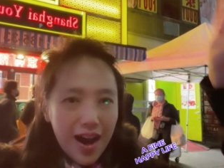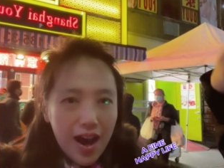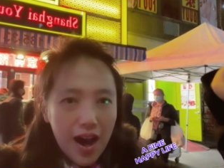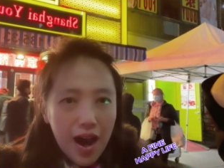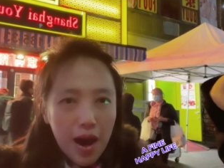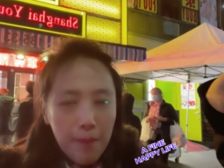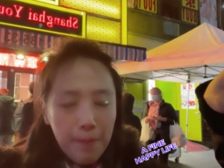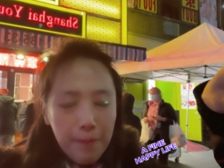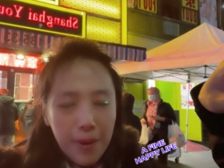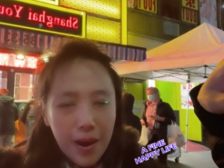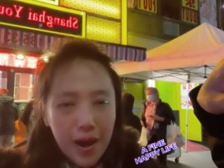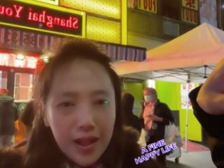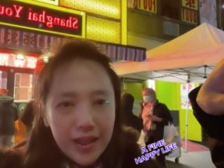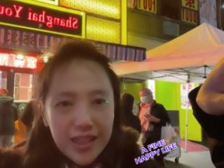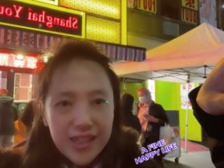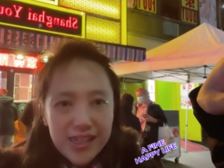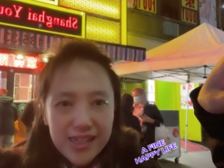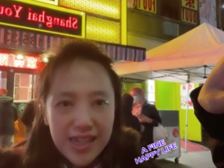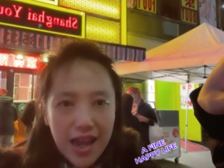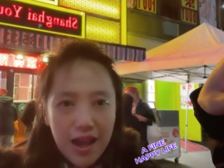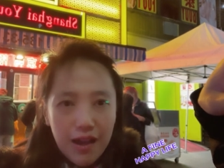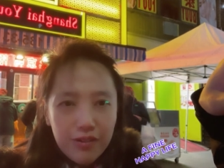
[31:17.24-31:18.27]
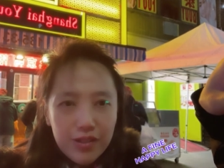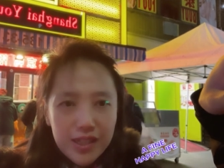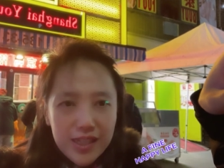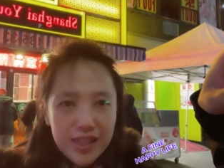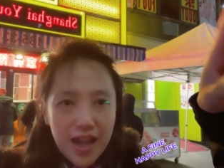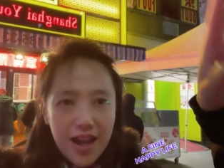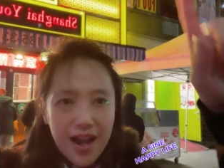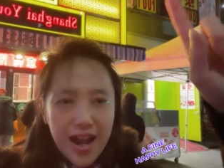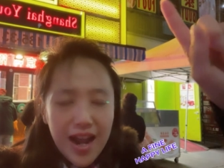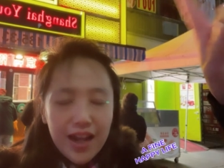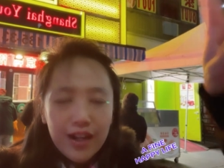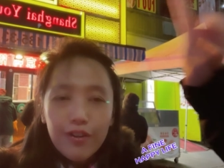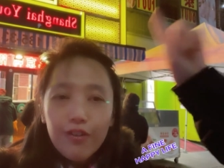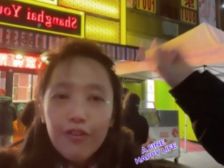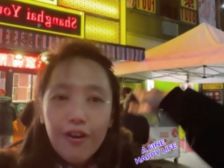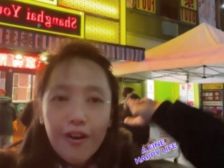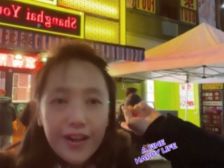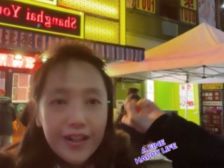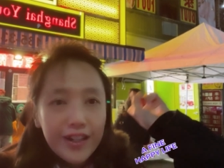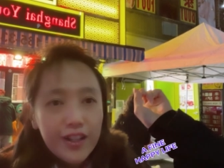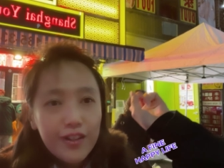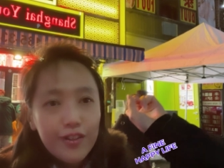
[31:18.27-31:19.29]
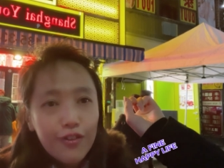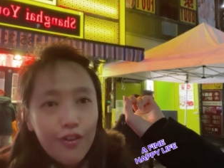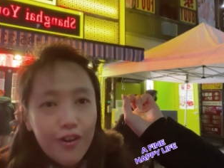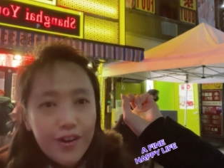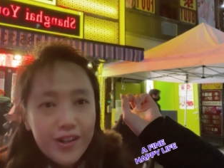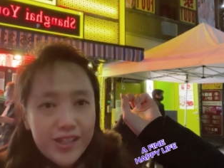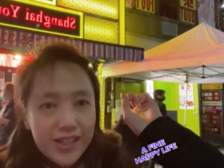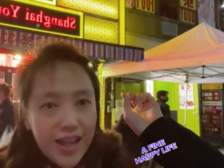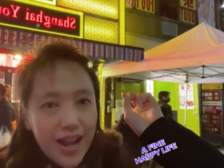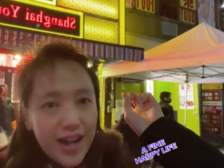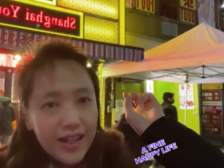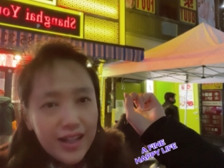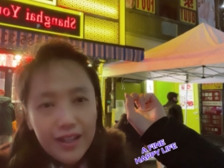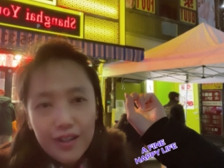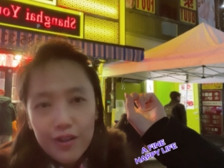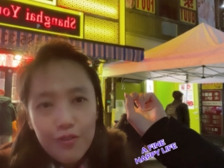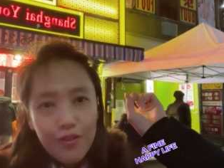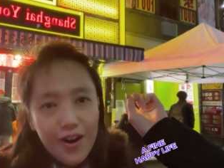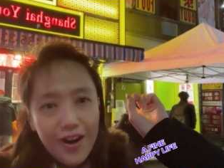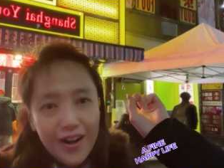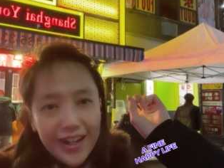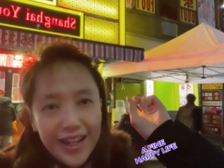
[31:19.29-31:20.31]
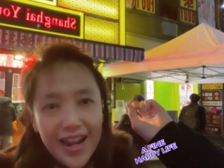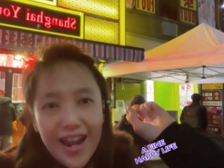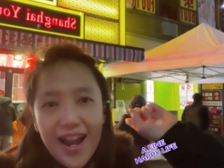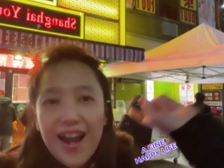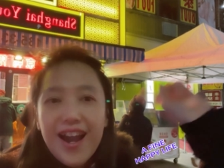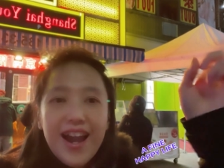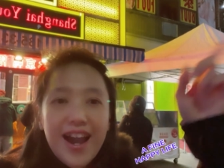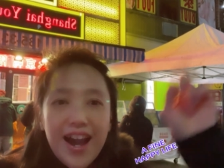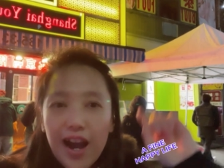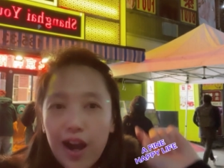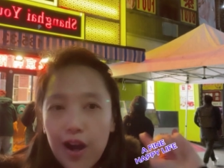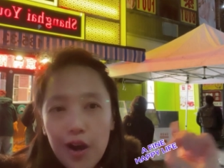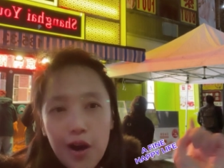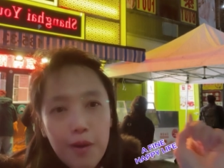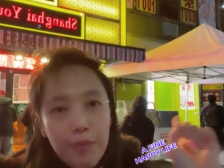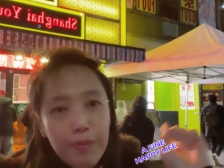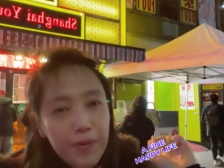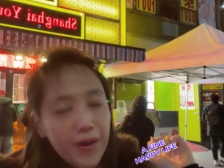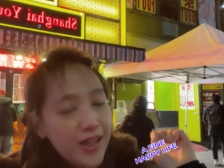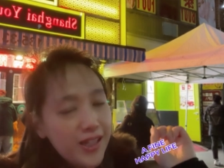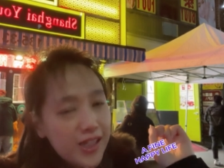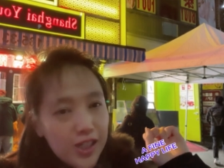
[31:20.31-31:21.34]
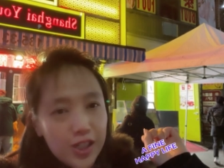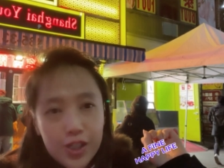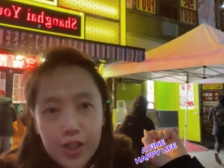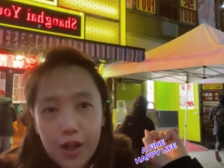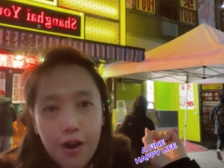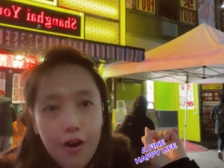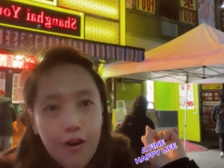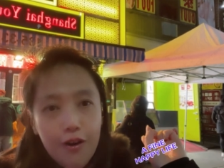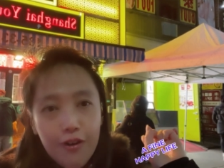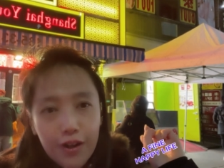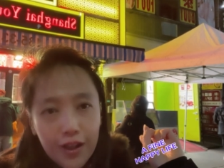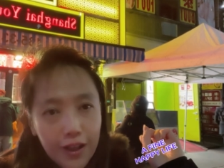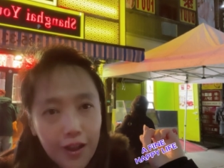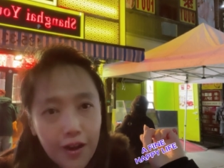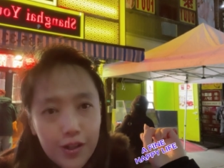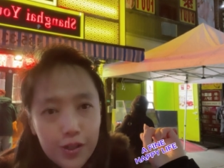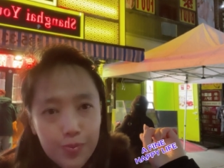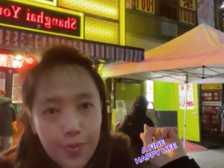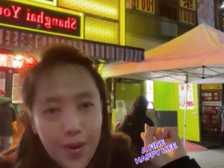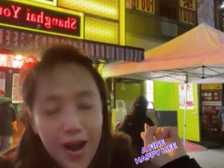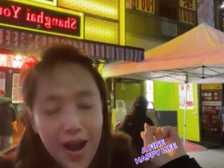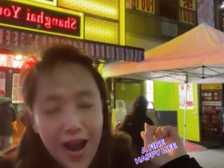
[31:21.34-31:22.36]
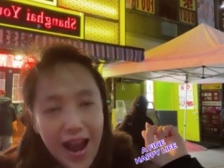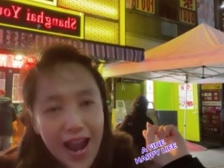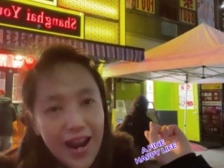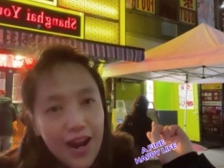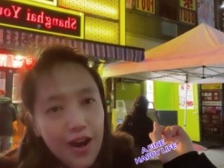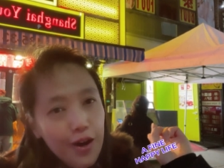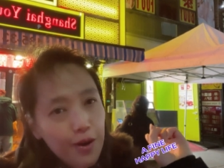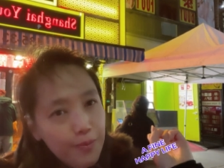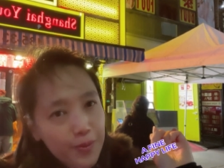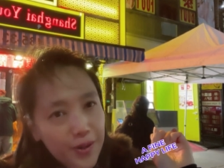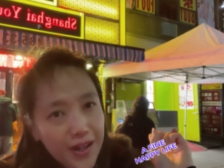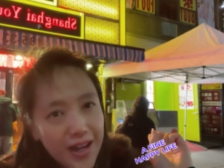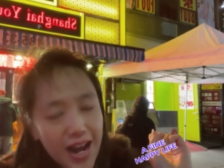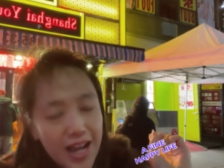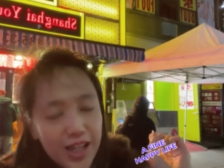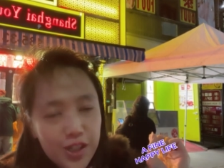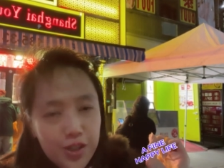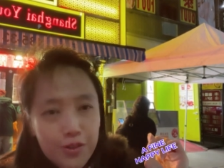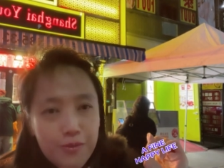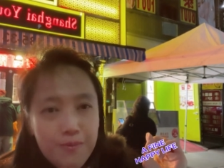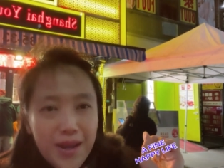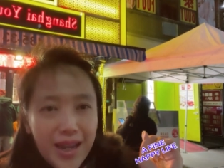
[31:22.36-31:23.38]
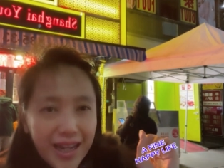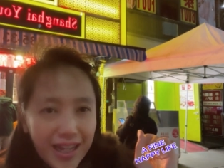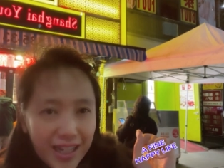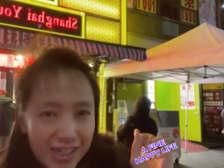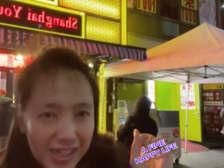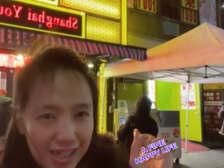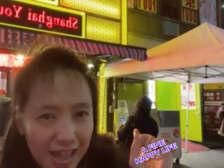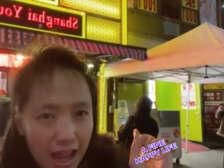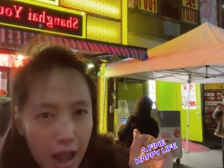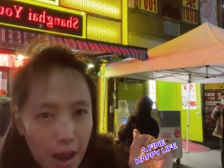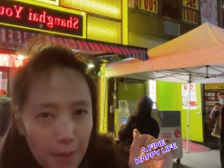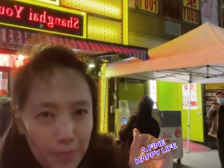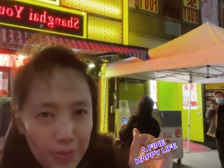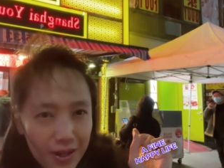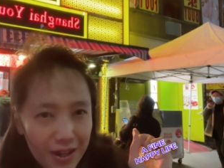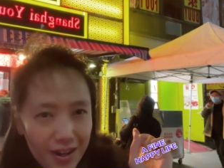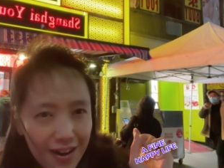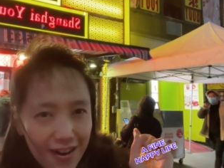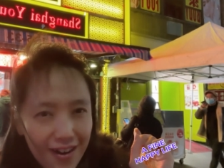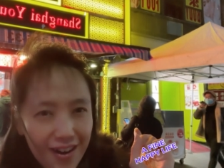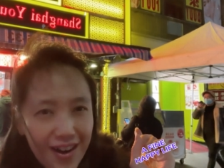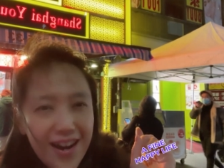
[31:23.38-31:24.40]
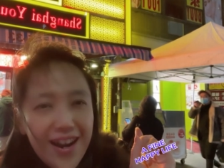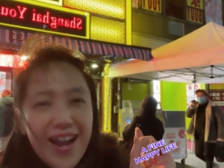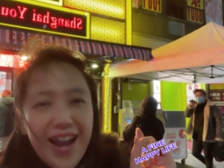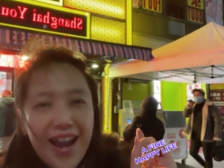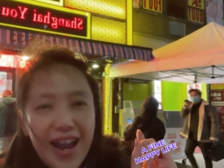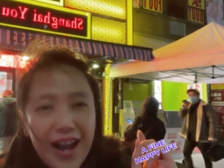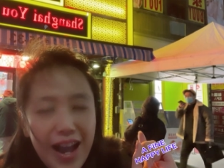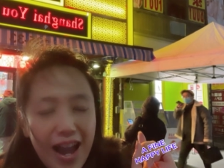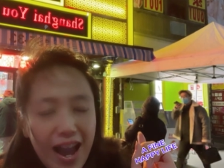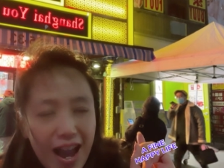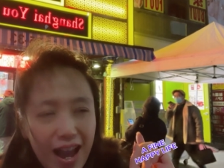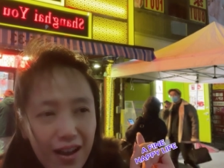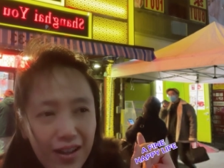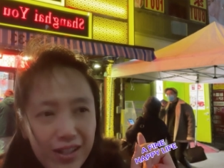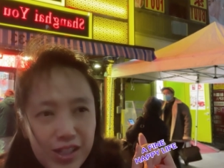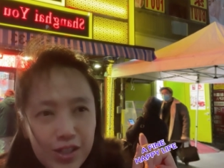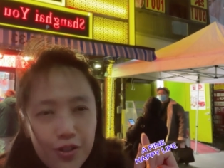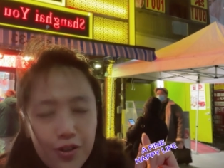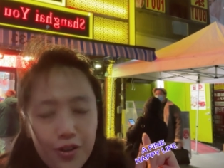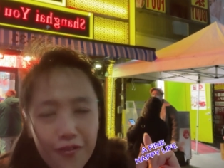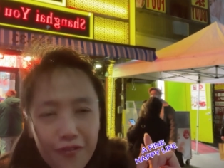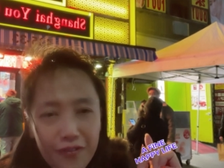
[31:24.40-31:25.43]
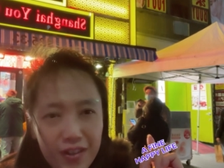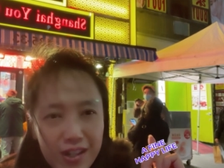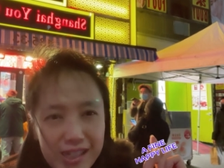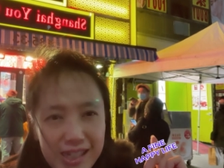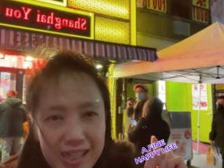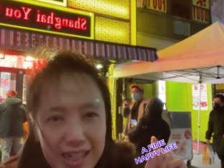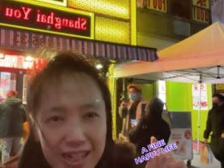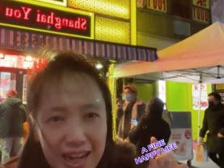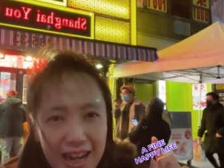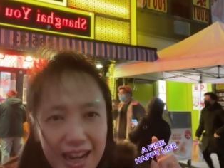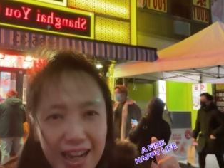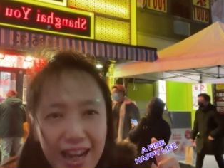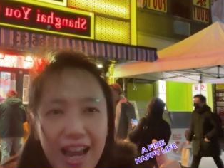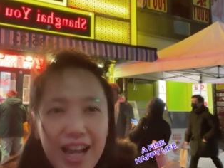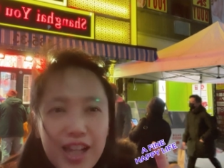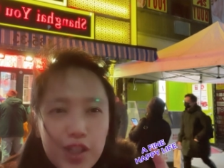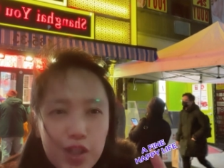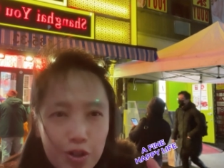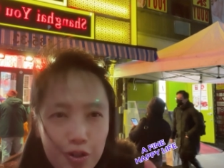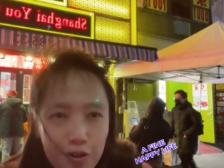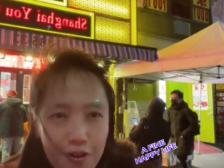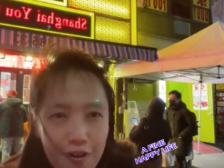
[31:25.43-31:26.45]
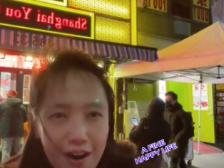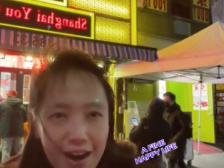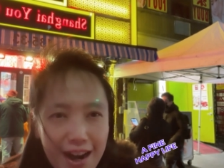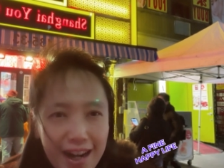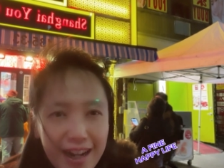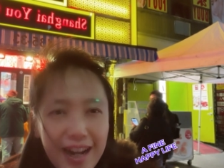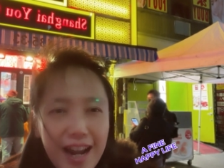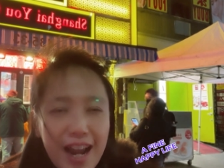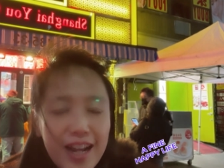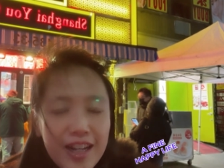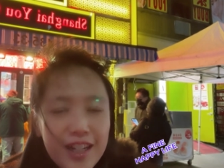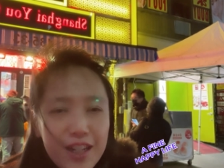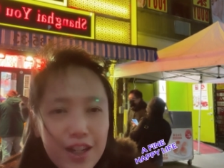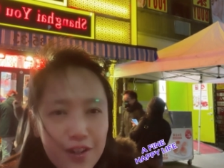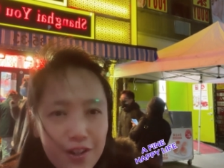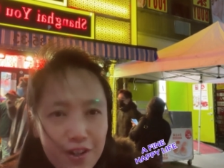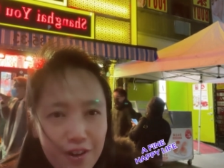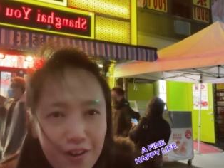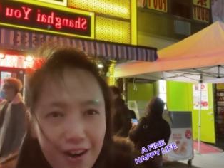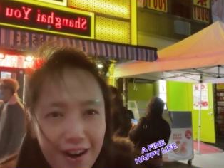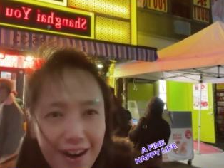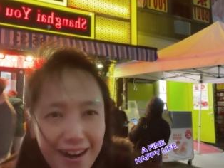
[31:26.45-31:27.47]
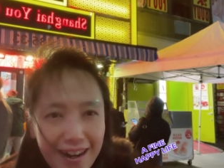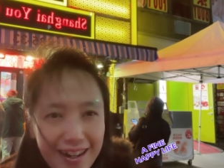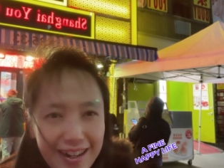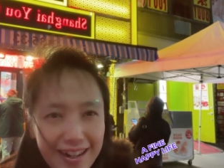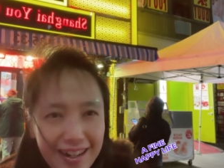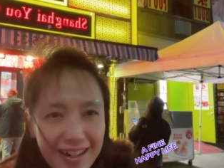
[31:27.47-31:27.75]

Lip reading: up on the south side or on the north side, LaGuardia, I hope it's so close by. I hope you guys do make a stop here as you're visiting and touring New York.